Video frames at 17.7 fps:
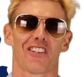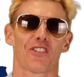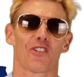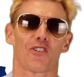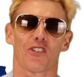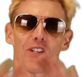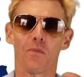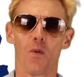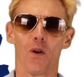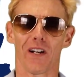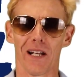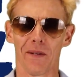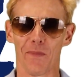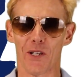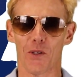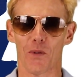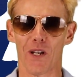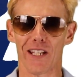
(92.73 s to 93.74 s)
So somewhere in
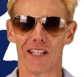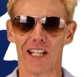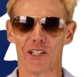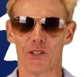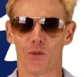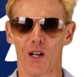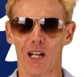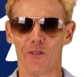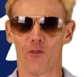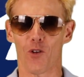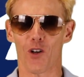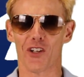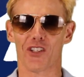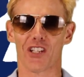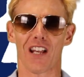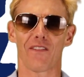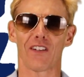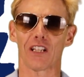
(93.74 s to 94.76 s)
between the
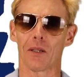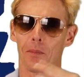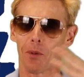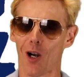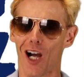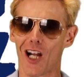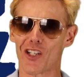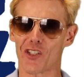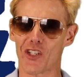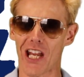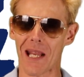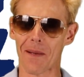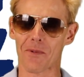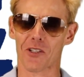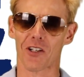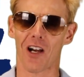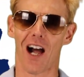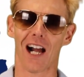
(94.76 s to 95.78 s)
24/7 LeBron
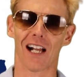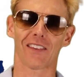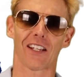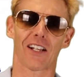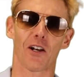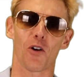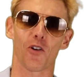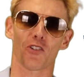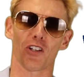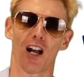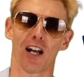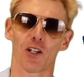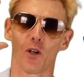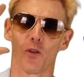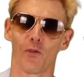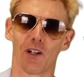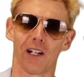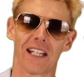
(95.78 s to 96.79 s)
James talk that goes on
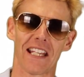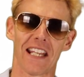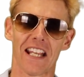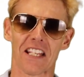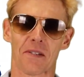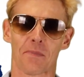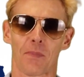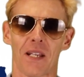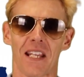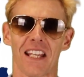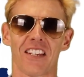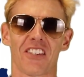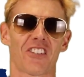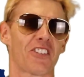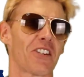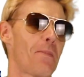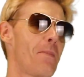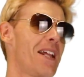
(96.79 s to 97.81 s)
over at ESPN,
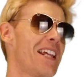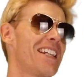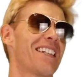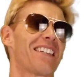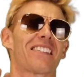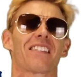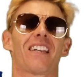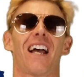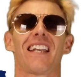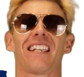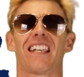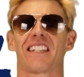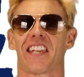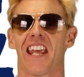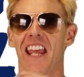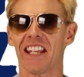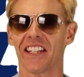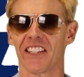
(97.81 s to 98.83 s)
somebody decided to
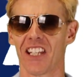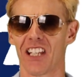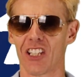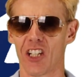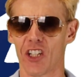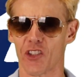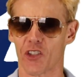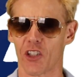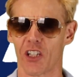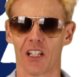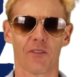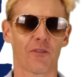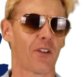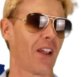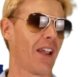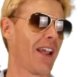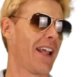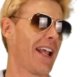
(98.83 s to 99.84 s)
take the initiative
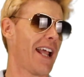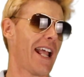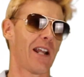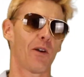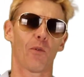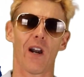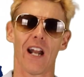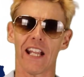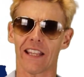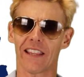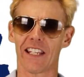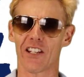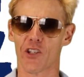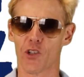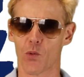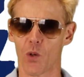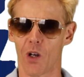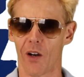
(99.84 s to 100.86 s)
and rank
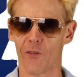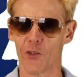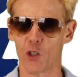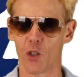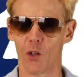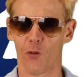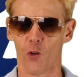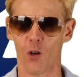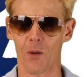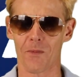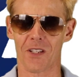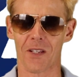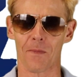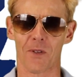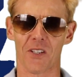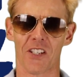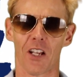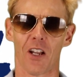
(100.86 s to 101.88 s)
these 12 uniforms
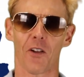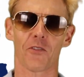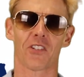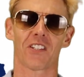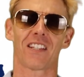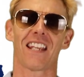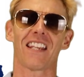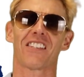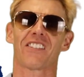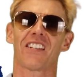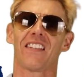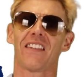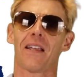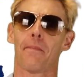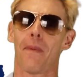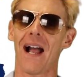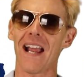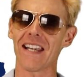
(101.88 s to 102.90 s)
themselves, and they said
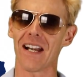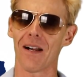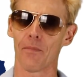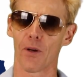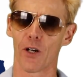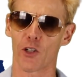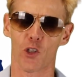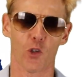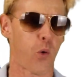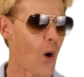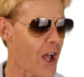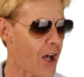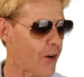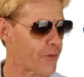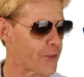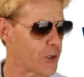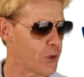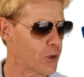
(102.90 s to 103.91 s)
that my number
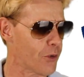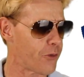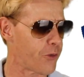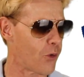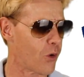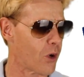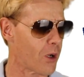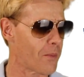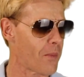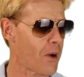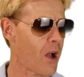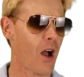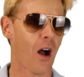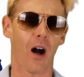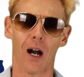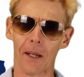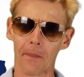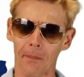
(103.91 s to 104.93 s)
12 uniform
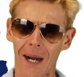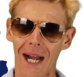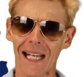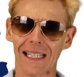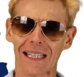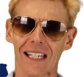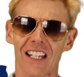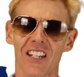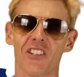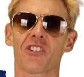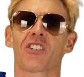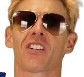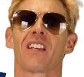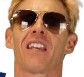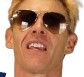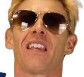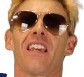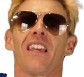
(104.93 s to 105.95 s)
on my list
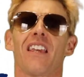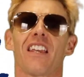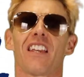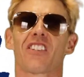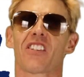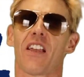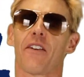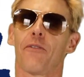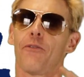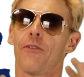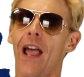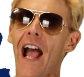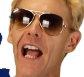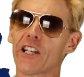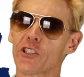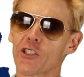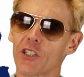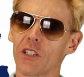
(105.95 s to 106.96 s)
is a
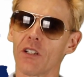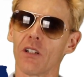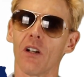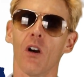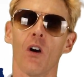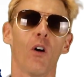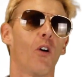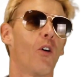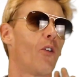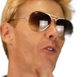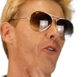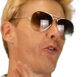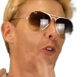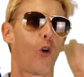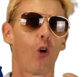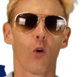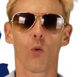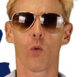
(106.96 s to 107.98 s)

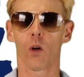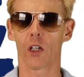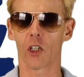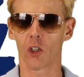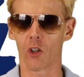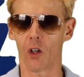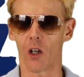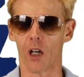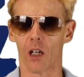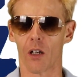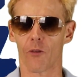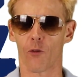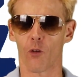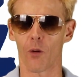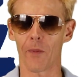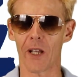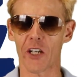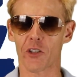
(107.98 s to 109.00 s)
fashion-forward look
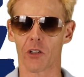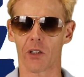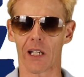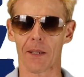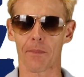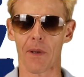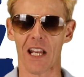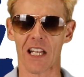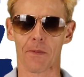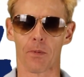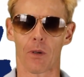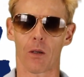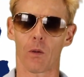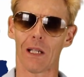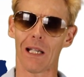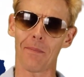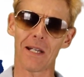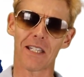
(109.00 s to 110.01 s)
for Major League Baseball.
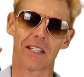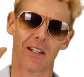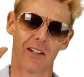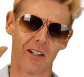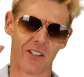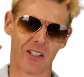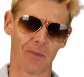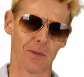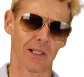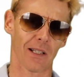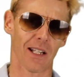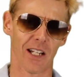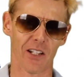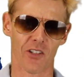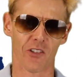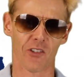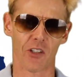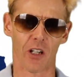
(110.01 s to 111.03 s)
Well, let me tell you something,
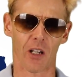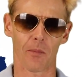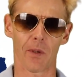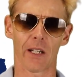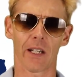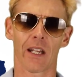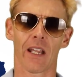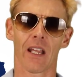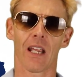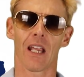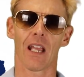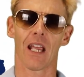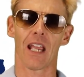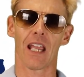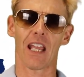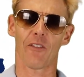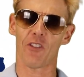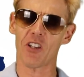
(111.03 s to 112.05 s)
ladies and gentlemen.
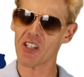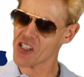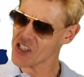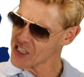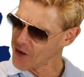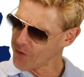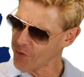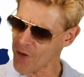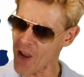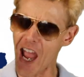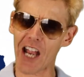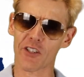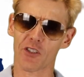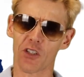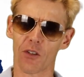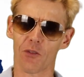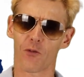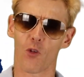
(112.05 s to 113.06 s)
If this is a
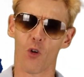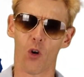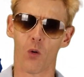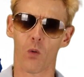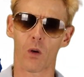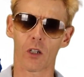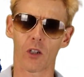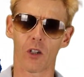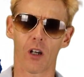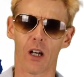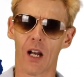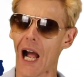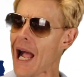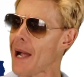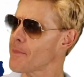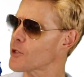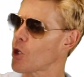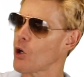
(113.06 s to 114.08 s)
fashion-forward look,
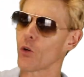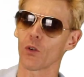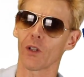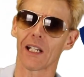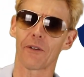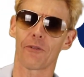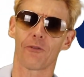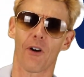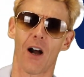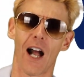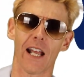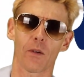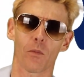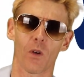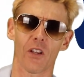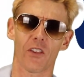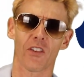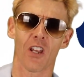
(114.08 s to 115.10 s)
I'm totally
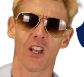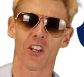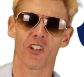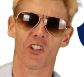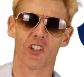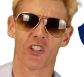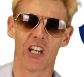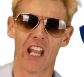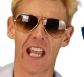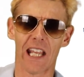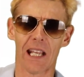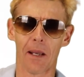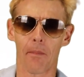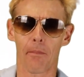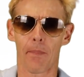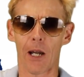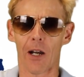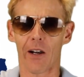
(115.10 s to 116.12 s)
fine with
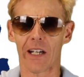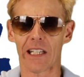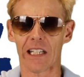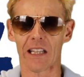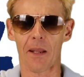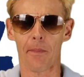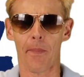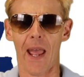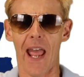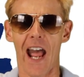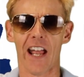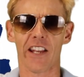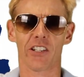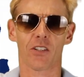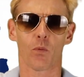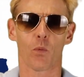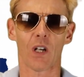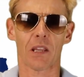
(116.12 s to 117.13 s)
staying buried in the
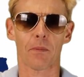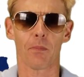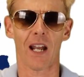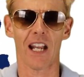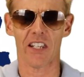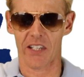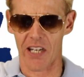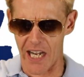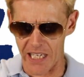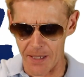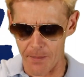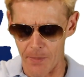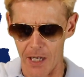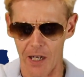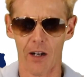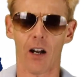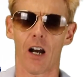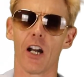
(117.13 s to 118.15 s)
past with my teddy
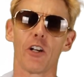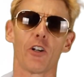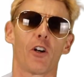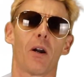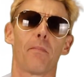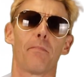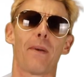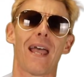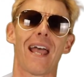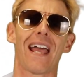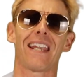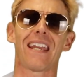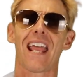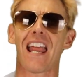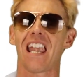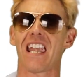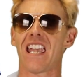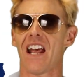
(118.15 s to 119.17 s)
bear under a bed
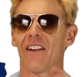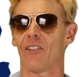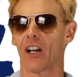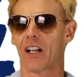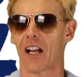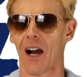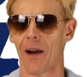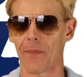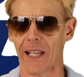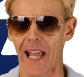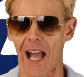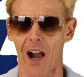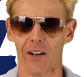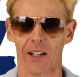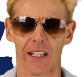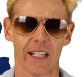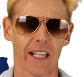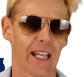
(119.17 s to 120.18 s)
and never coming
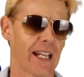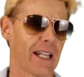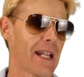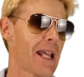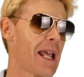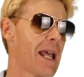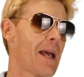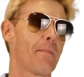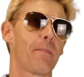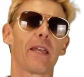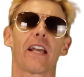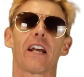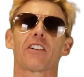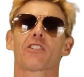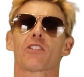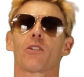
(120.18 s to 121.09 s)
out again, because